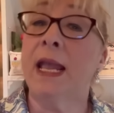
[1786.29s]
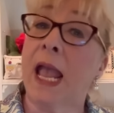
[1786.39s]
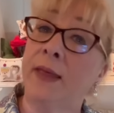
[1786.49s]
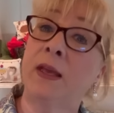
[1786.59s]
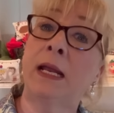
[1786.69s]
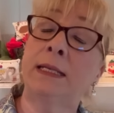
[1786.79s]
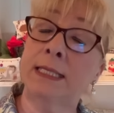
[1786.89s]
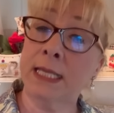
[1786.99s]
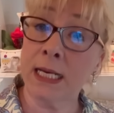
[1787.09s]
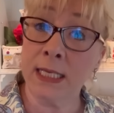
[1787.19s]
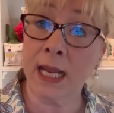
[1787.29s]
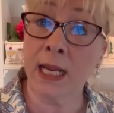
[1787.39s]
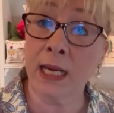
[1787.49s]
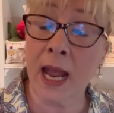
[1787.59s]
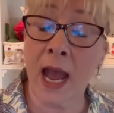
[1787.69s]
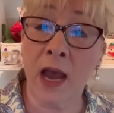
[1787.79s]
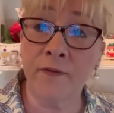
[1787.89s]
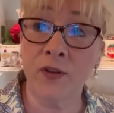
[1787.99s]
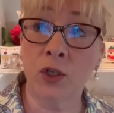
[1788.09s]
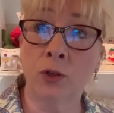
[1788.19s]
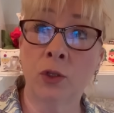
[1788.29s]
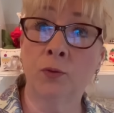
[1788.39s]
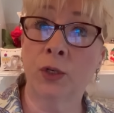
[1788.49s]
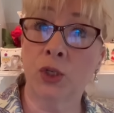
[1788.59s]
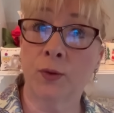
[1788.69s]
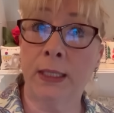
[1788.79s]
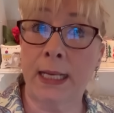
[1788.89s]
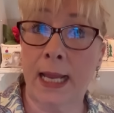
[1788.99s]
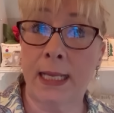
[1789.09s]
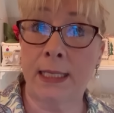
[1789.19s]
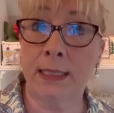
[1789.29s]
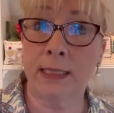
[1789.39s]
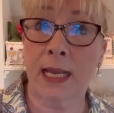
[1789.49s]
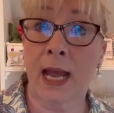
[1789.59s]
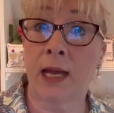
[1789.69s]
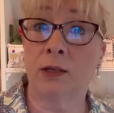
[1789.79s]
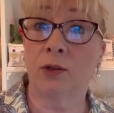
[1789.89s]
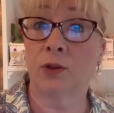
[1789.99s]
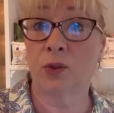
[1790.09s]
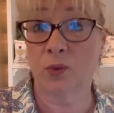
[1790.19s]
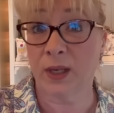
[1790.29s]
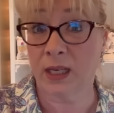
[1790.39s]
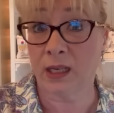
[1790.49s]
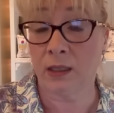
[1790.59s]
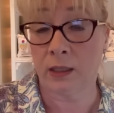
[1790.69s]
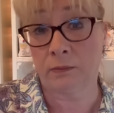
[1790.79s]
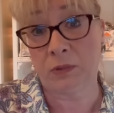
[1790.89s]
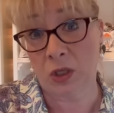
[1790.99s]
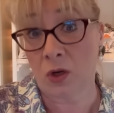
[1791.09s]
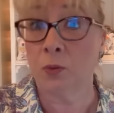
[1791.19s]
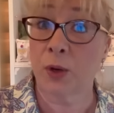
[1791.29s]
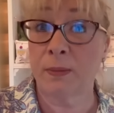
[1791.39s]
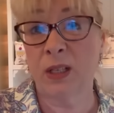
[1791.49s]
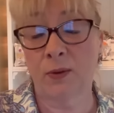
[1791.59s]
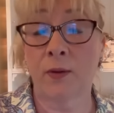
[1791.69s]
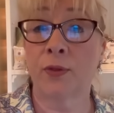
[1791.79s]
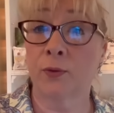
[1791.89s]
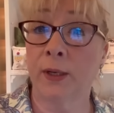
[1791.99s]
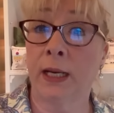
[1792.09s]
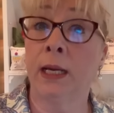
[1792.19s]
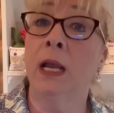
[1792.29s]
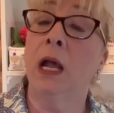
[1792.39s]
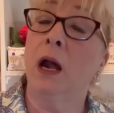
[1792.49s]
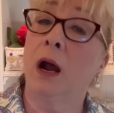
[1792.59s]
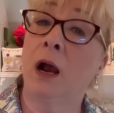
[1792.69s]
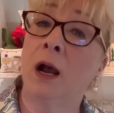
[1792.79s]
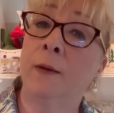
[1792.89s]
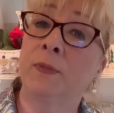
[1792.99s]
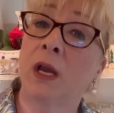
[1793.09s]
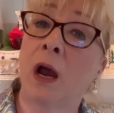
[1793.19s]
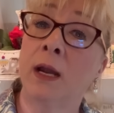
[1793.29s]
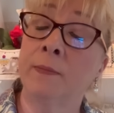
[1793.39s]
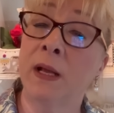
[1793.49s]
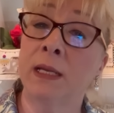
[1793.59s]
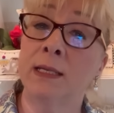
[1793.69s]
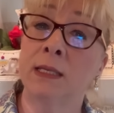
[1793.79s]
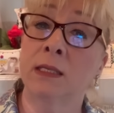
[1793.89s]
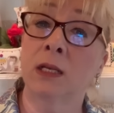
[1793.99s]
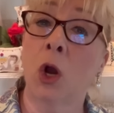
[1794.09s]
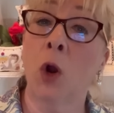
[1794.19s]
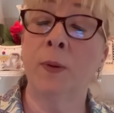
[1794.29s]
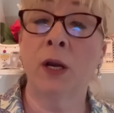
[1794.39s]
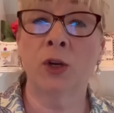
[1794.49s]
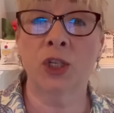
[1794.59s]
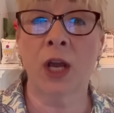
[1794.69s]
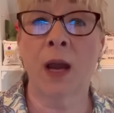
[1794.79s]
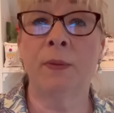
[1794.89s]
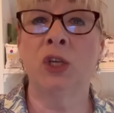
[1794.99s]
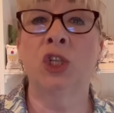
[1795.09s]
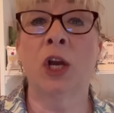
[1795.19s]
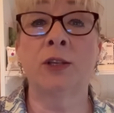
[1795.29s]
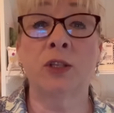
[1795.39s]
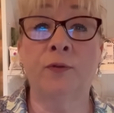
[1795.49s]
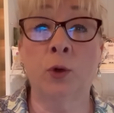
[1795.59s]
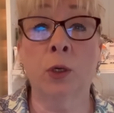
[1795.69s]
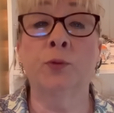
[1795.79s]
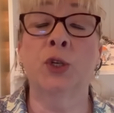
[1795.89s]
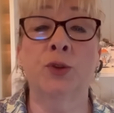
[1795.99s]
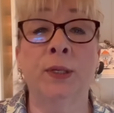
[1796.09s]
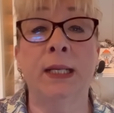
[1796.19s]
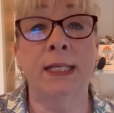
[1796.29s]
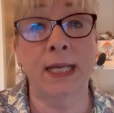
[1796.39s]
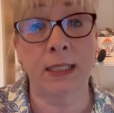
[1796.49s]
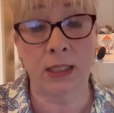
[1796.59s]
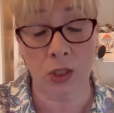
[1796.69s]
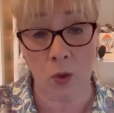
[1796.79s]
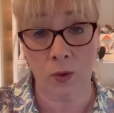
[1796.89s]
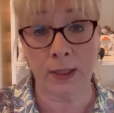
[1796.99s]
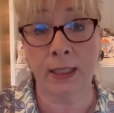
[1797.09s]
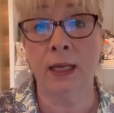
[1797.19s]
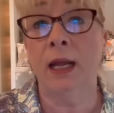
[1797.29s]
And then on Sunday, after the retreat ends at three, it, you know, probably around three, um, Anabella's is going to open our shop just for retreat attendees only